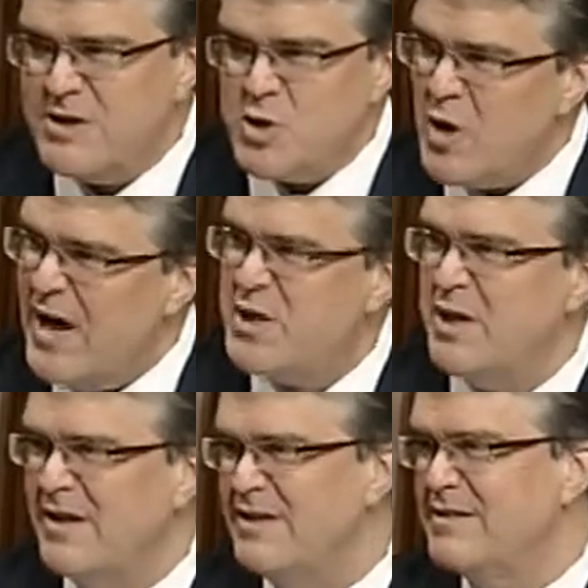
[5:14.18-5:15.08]

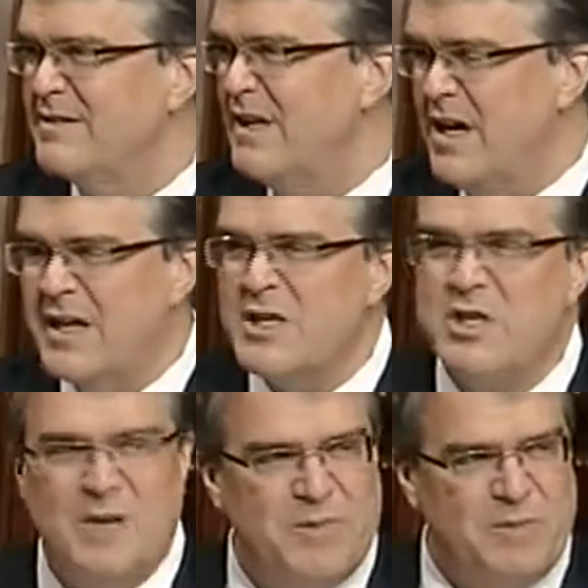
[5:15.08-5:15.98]
Tragic,
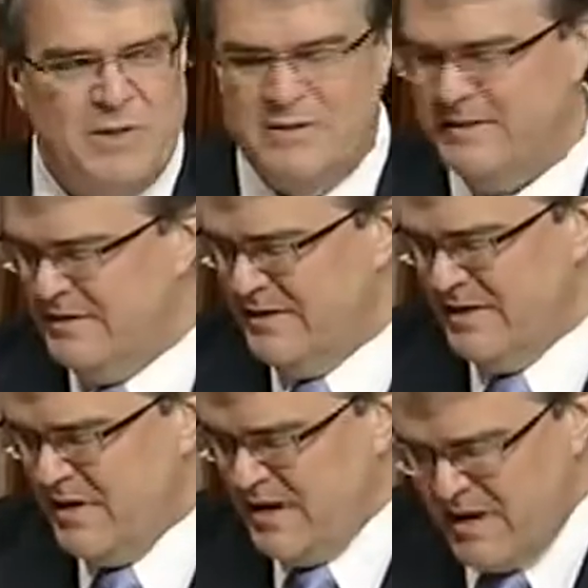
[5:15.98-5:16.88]
unacceptable,
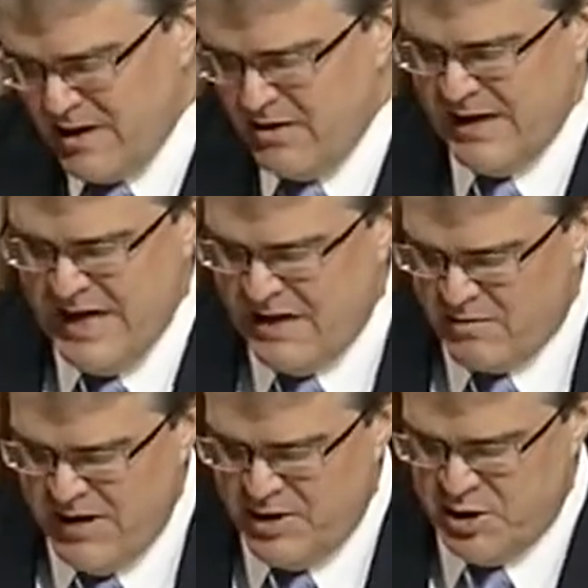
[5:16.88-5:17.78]
utterly
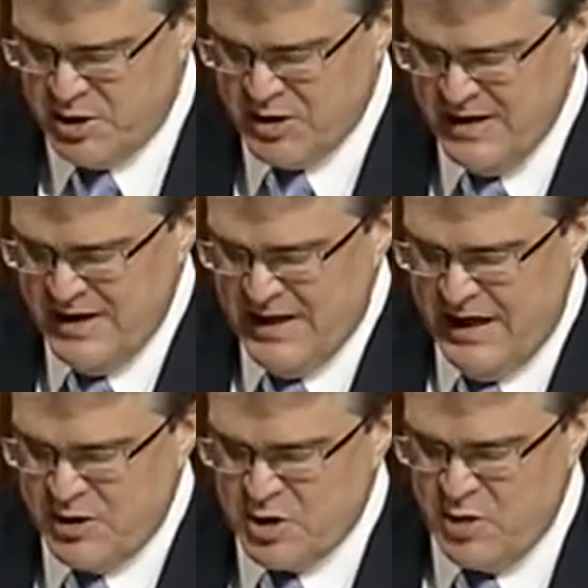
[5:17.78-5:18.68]
outrageous,
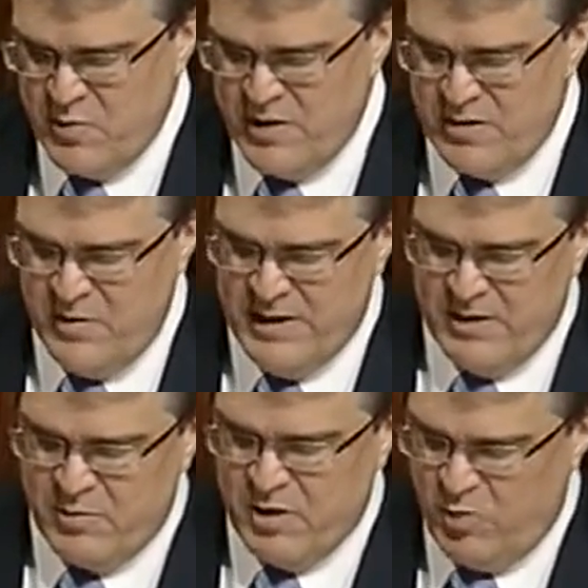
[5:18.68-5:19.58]
and so we're going
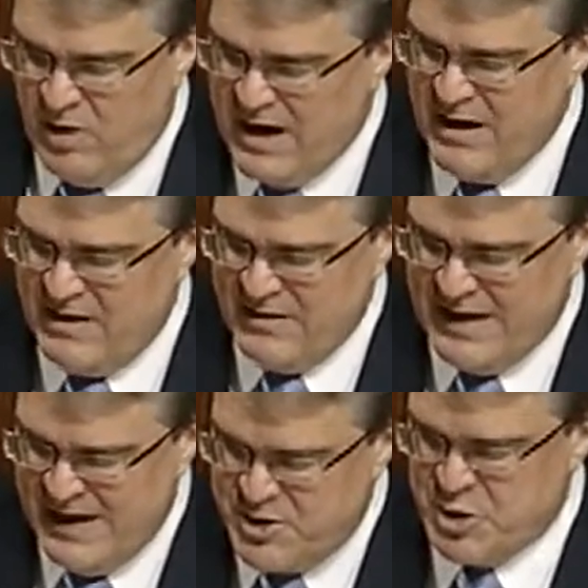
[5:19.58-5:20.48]
to require
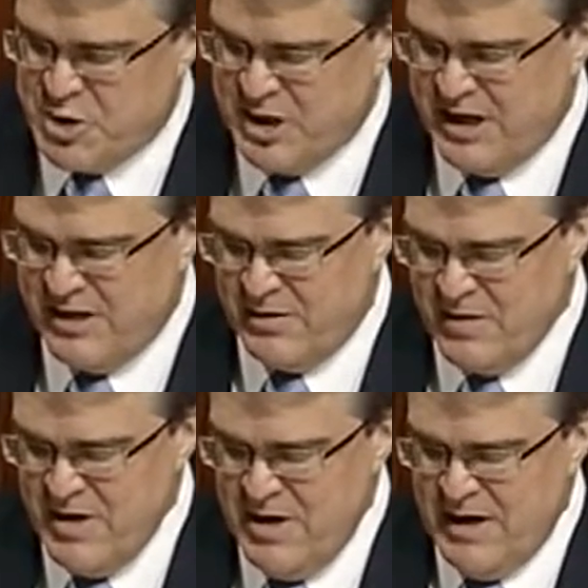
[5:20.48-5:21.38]
the agency to,
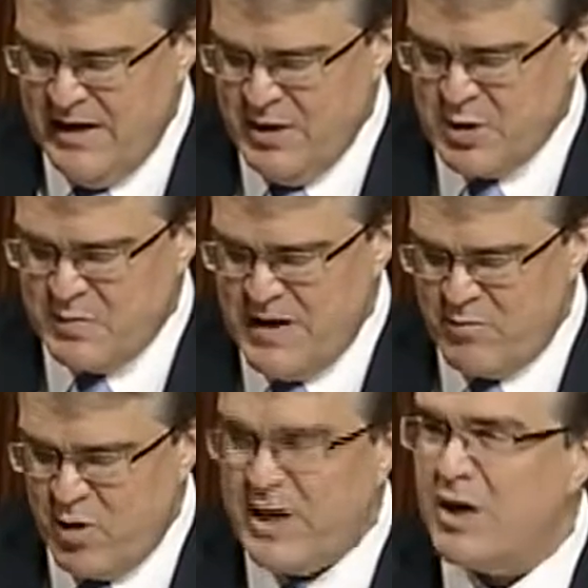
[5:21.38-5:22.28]
and this,
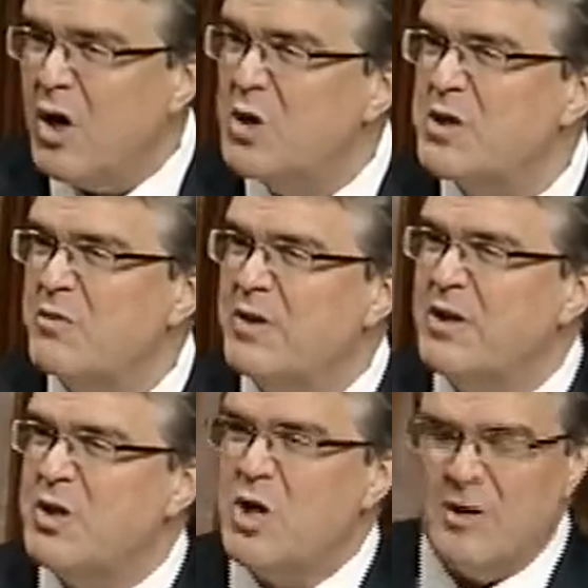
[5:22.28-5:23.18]
I'm working closely with
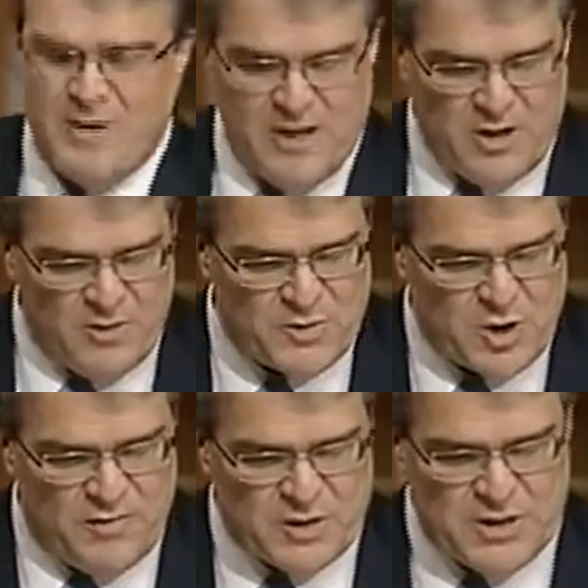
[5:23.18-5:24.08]
the chairman of the Armed
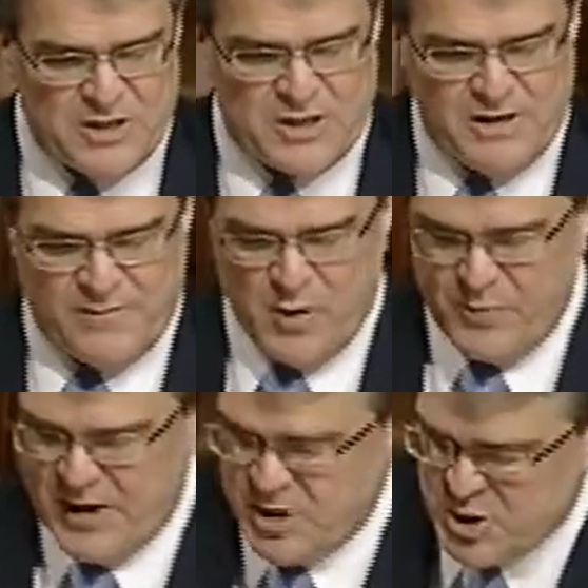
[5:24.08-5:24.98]
Services
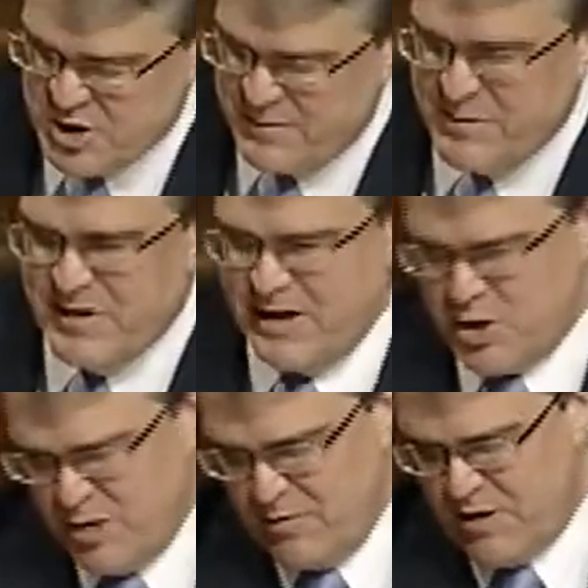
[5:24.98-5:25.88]
Appropriations Subcommittee.
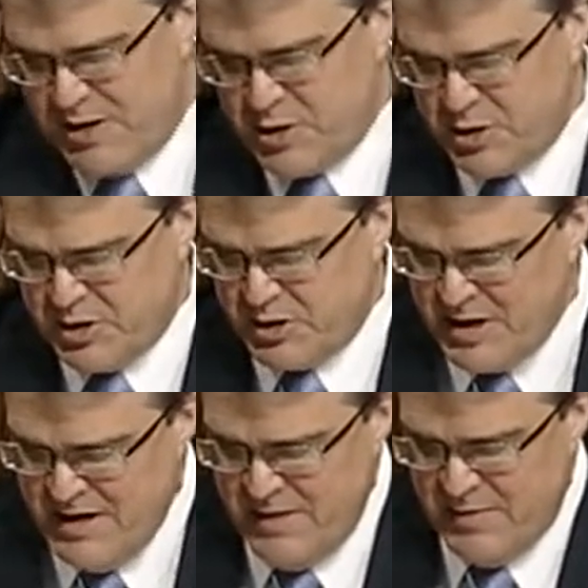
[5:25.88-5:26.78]
Chairman Rogers has
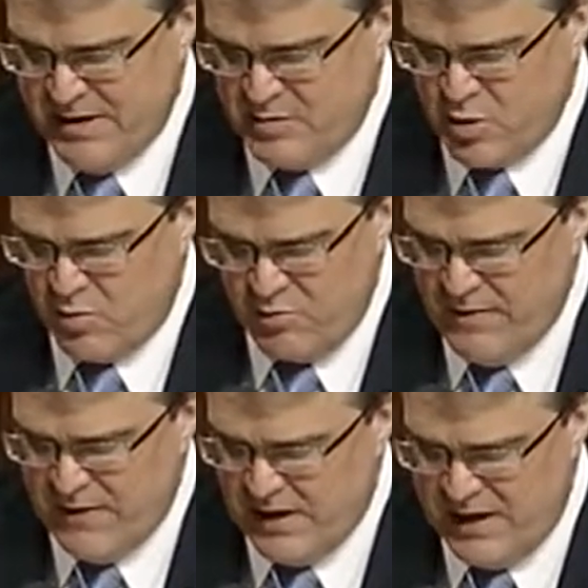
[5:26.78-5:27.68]
been
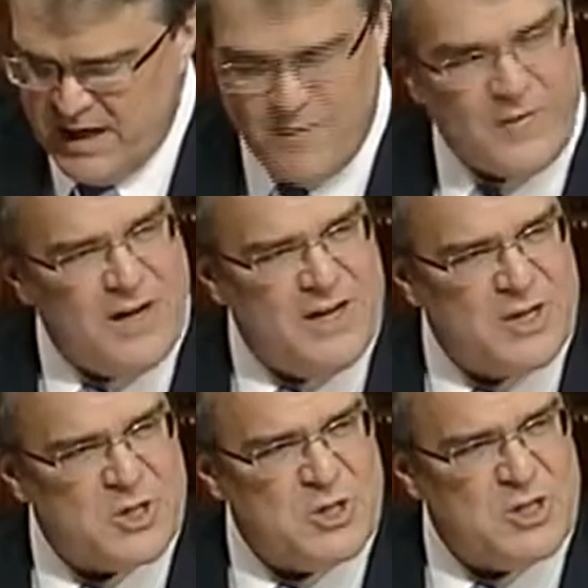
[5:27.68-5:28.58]
terrifically helpful in
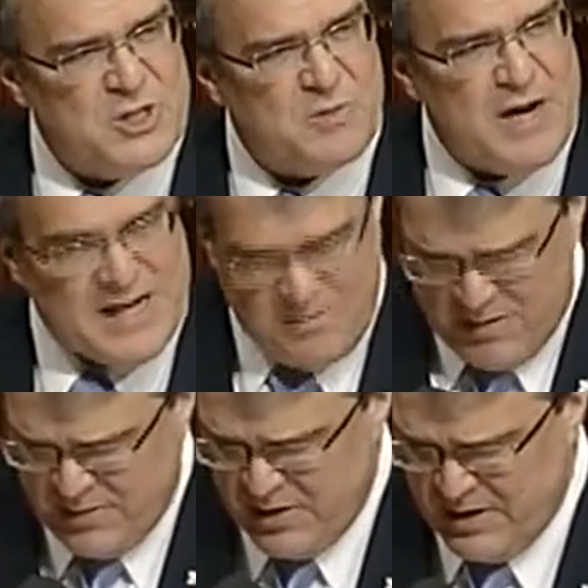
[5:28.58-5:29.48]
this, as is ranking
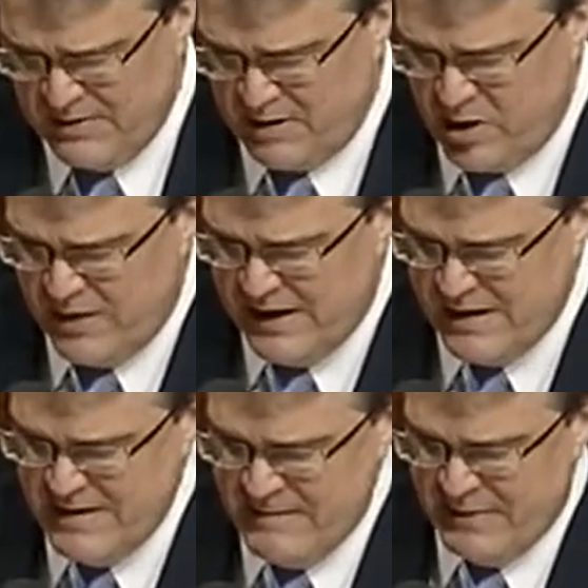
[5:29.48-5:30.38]
member Lowy,
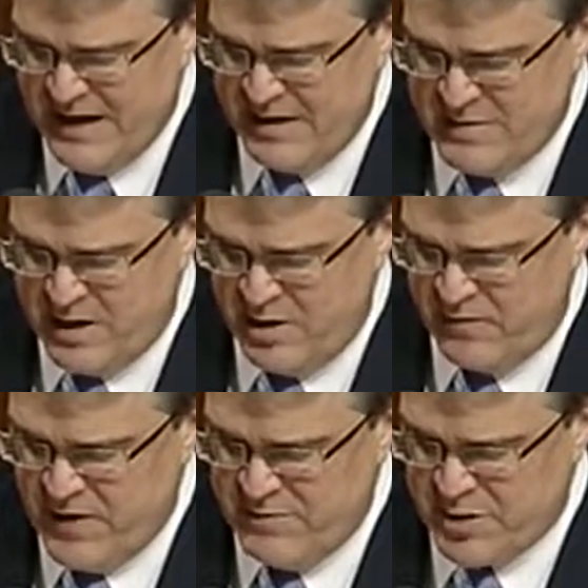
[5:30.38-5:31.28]
and my good
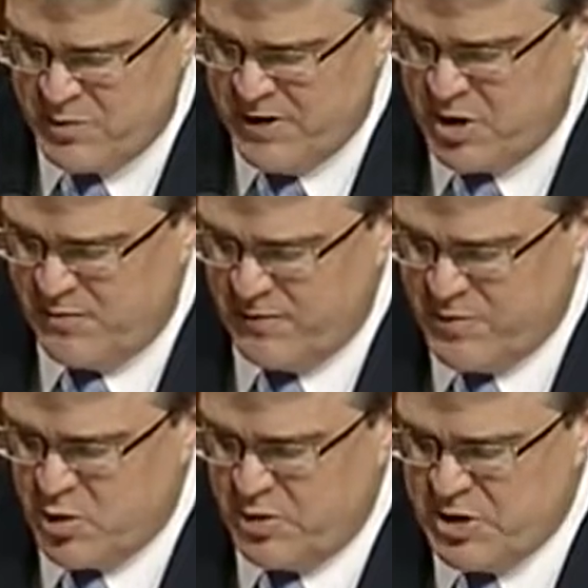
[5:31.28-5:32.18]
friend Mr. Bishop
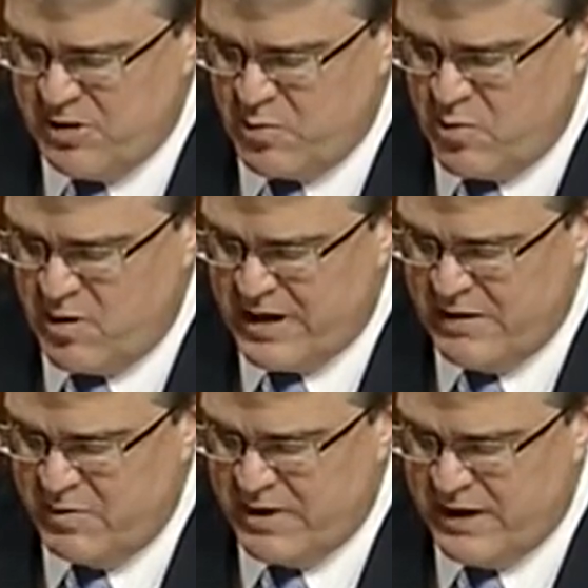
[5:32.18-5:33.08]
from Georgia. We're
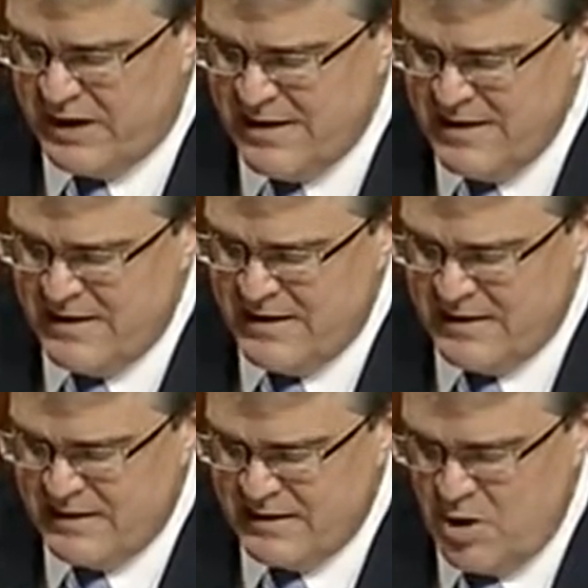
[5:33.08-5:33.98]
working with the
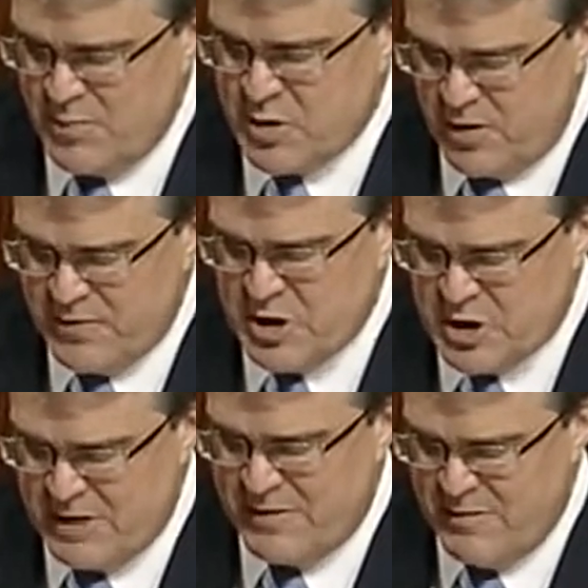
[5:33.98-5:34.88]
Armed Services
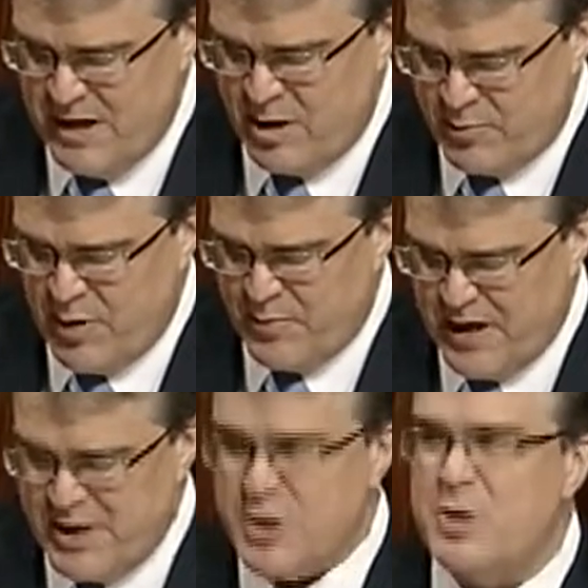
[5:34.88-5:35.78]
Subcommittee on
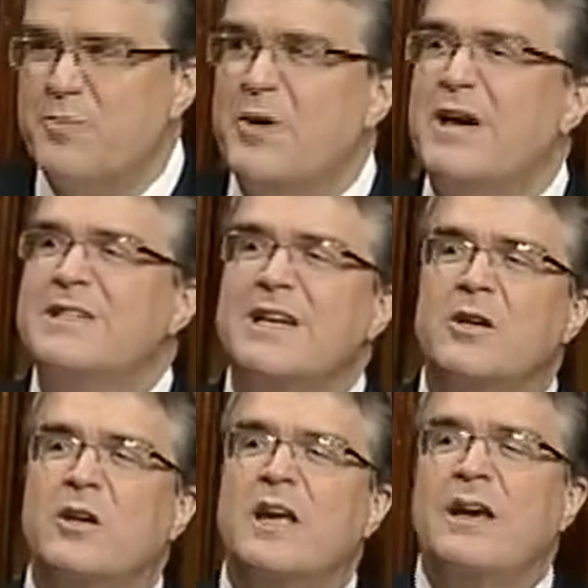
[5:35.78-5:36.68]
Appropriations to put
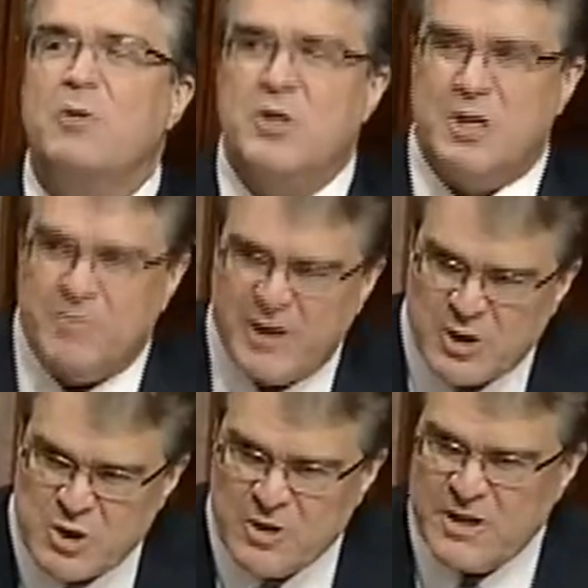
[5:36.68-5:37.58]
identical language in the
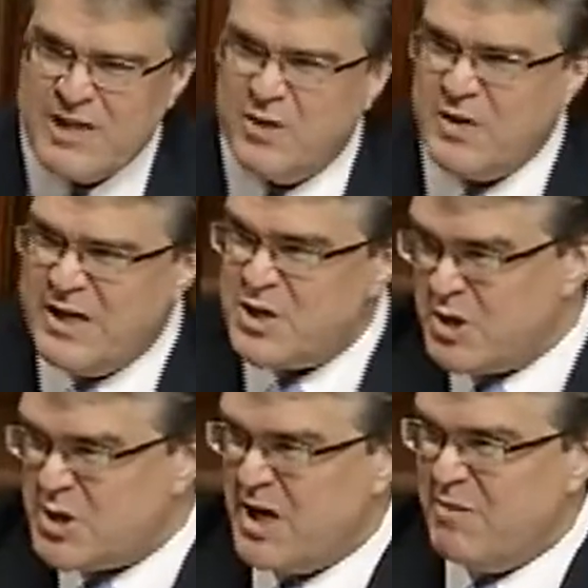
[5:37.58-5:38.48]
bill, so the DOD's in
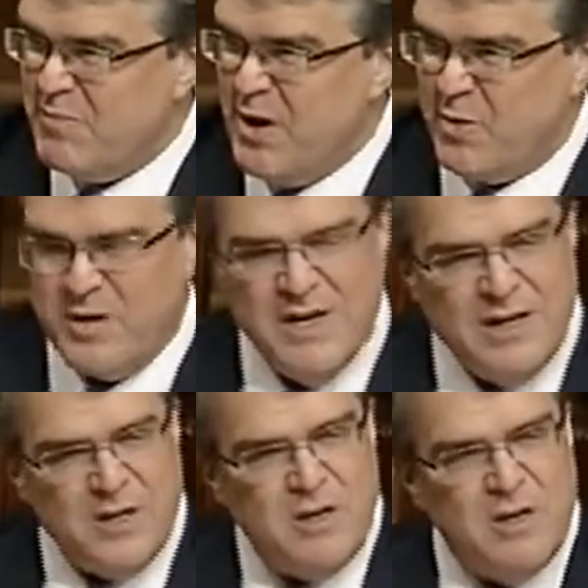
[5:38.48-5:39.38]
the same boat.
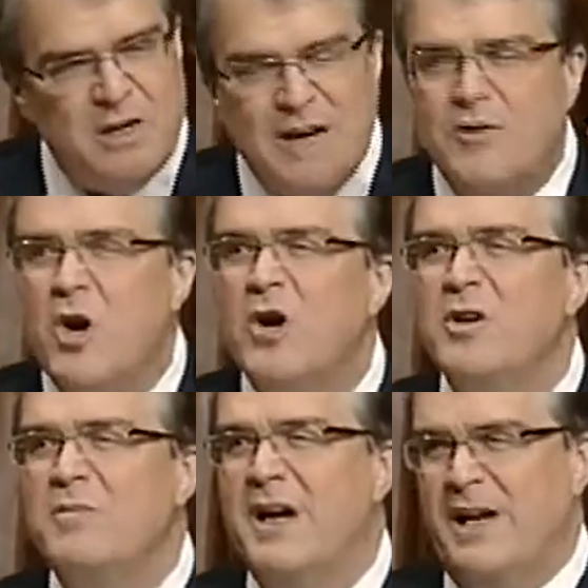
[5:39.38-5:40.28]
You're going to have to earn
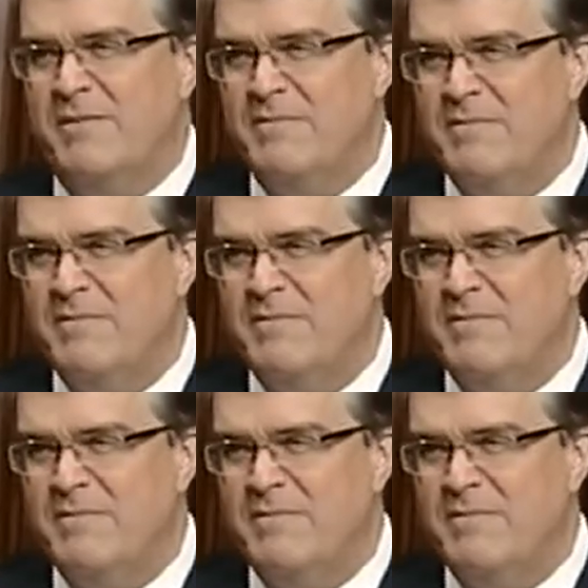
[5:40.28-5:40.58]
your money.